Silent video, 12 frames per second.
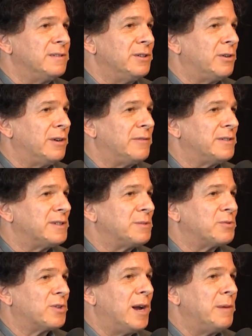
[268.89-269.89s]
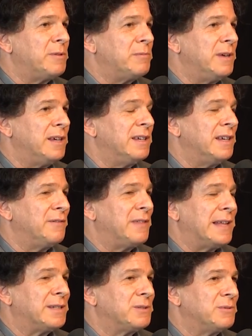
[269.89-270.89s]
You don't have to subscribe to me if
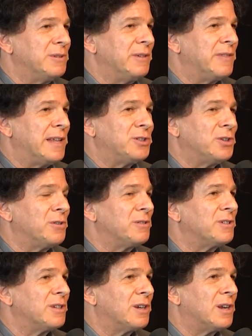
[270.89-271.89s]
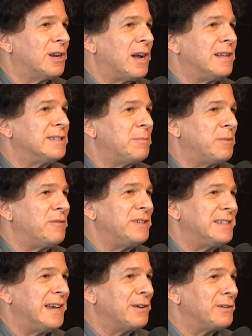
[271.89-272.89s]
that's if that's your concept of
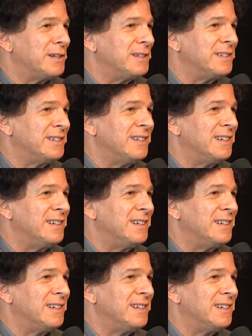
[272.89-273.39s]
integrity